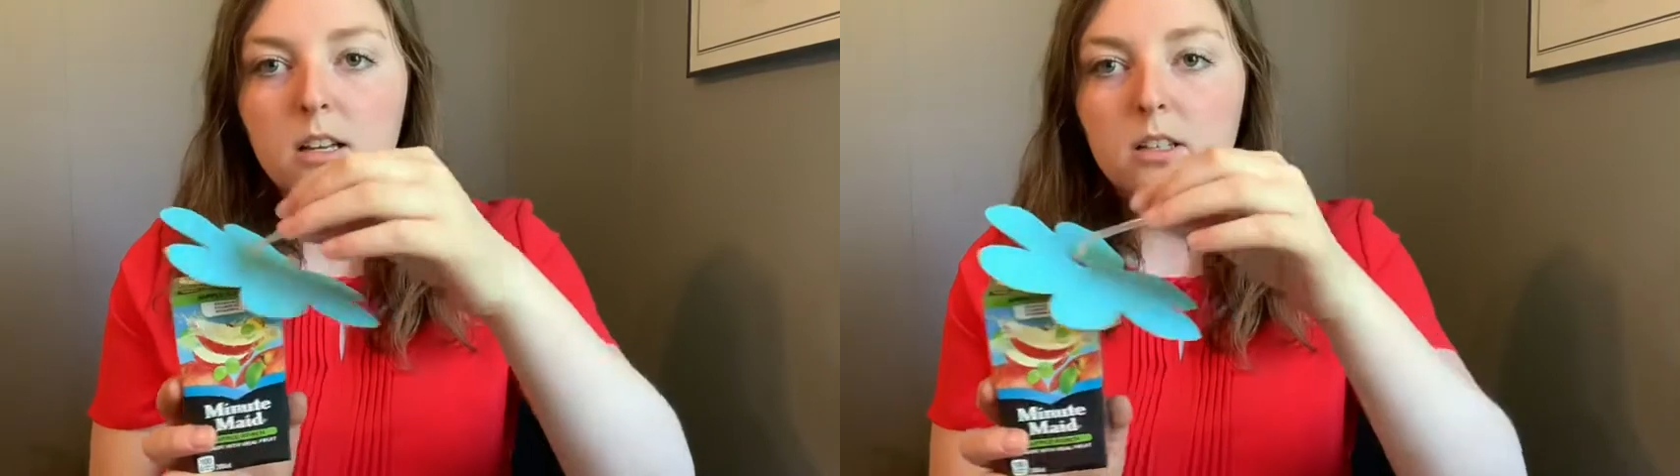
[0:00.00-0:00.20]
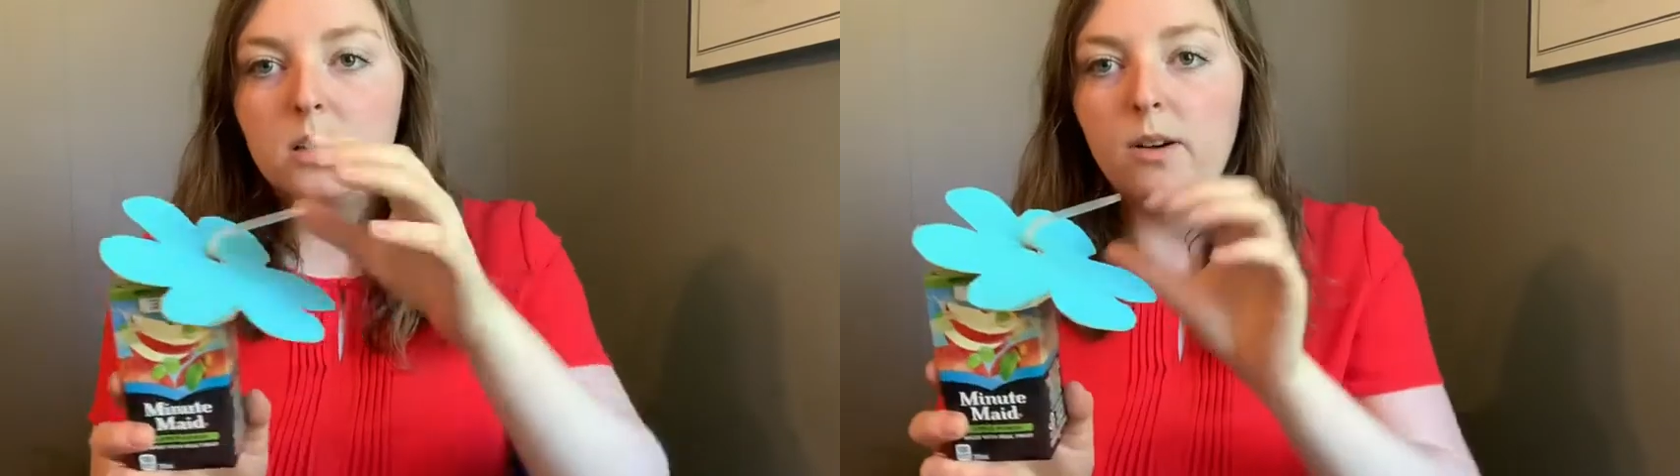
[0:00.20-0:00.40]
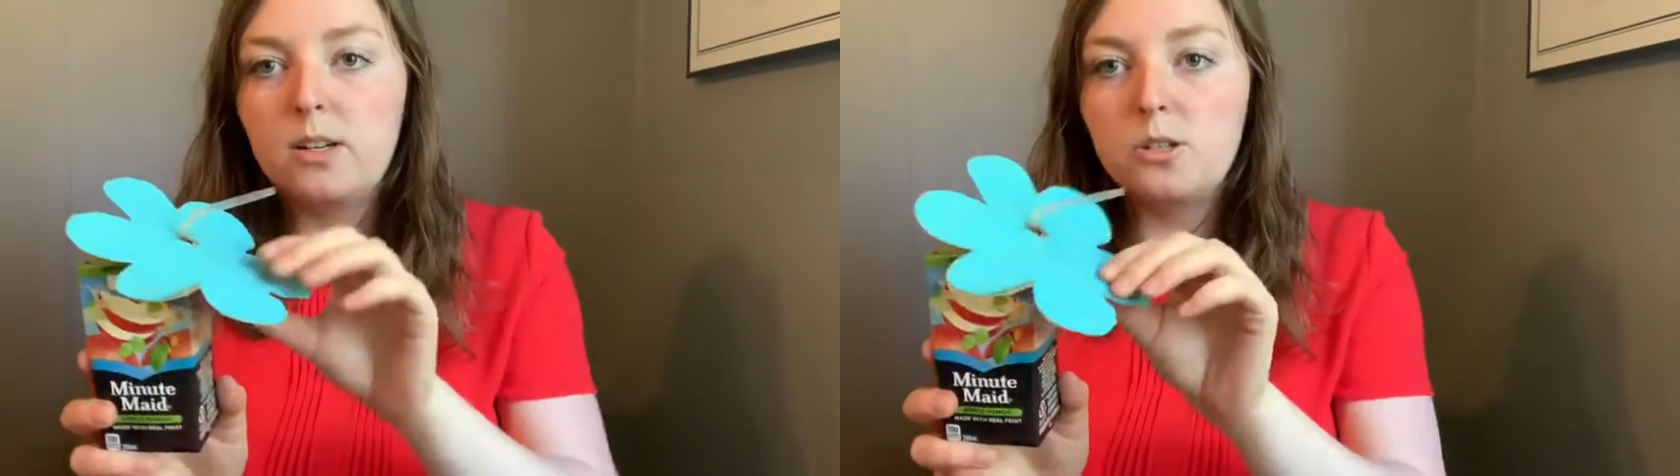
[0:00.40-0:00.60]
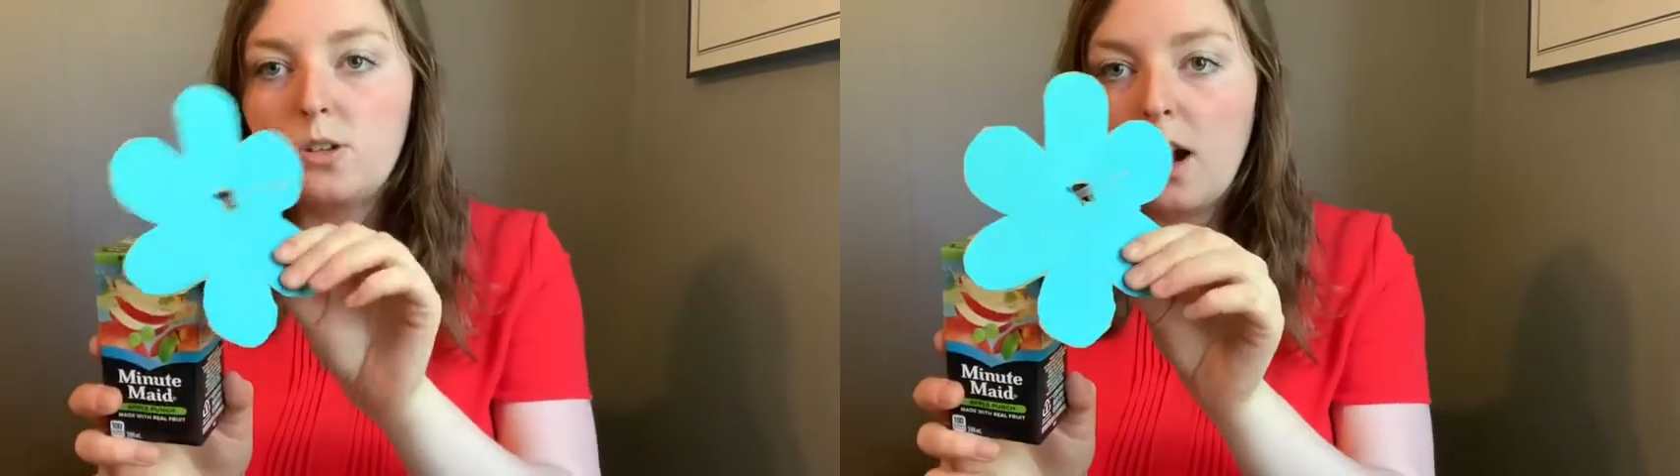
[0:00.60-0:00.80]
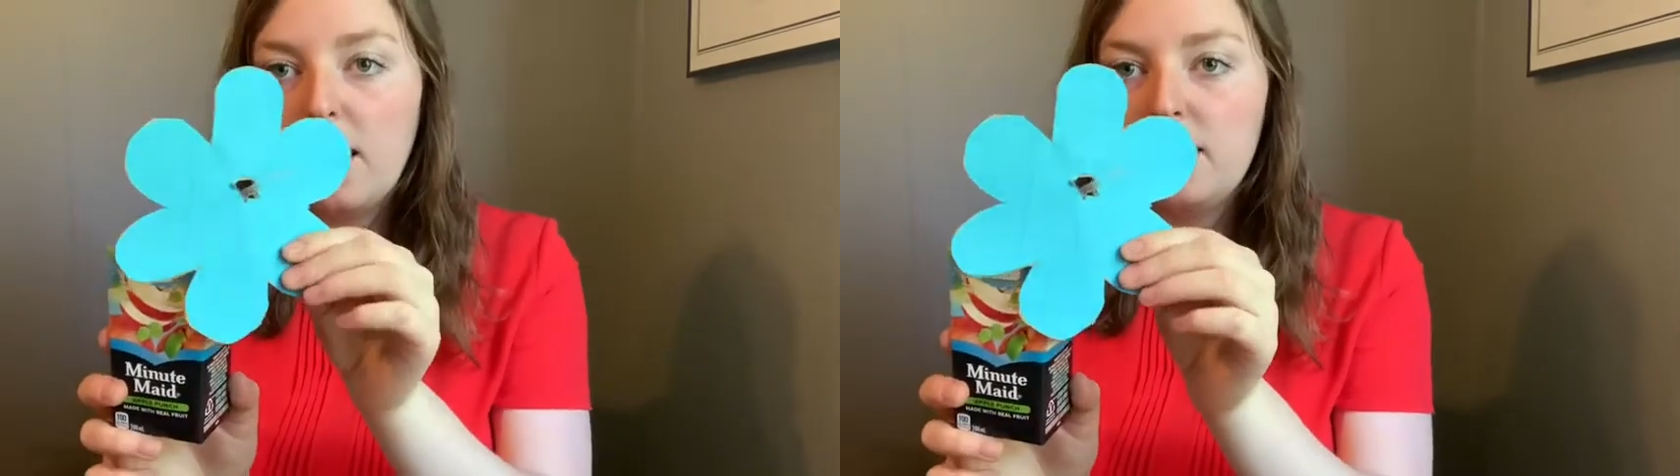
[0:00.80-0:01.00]
So our
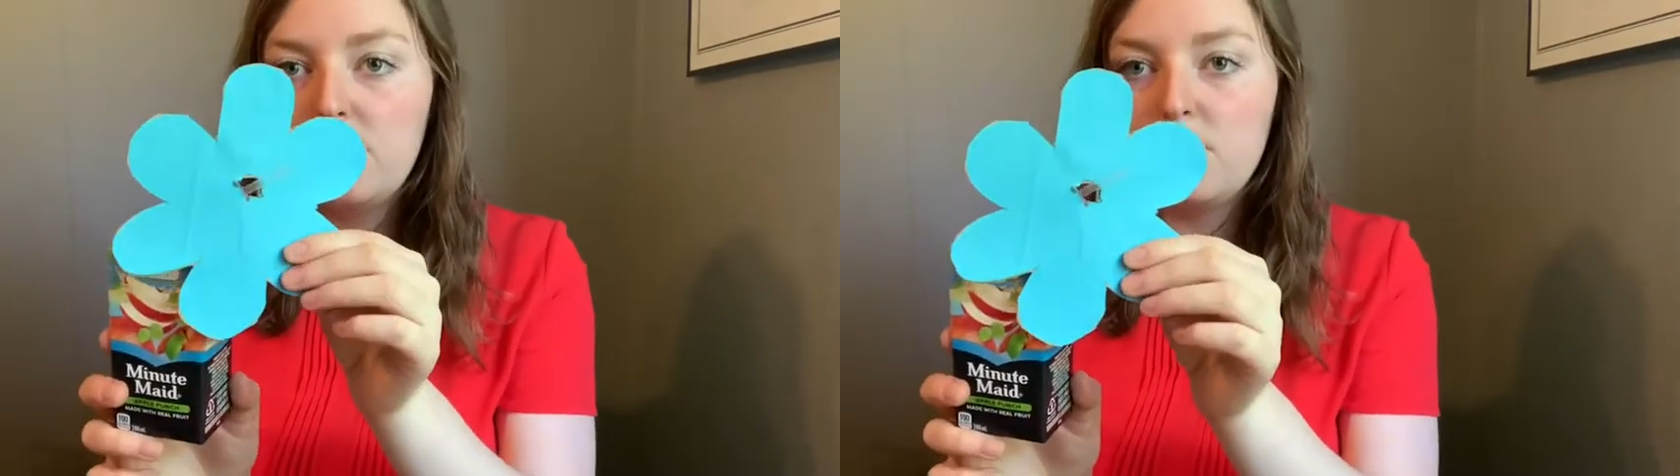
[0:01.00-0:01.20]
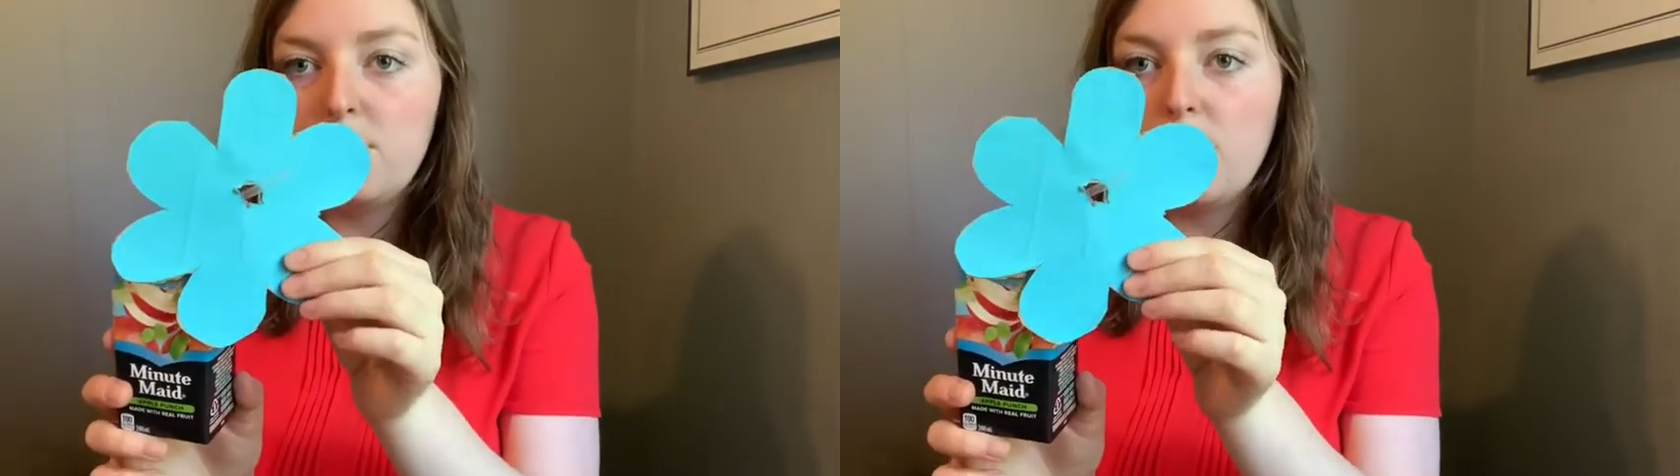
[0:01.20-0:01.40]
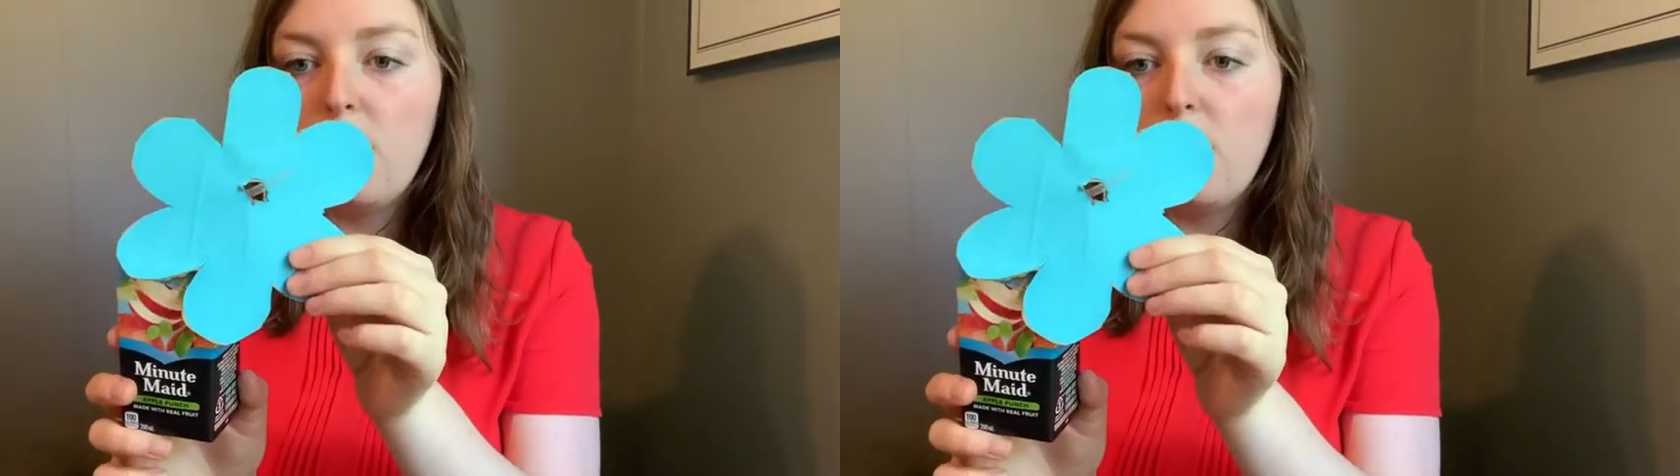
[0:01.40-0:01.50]
straw is through the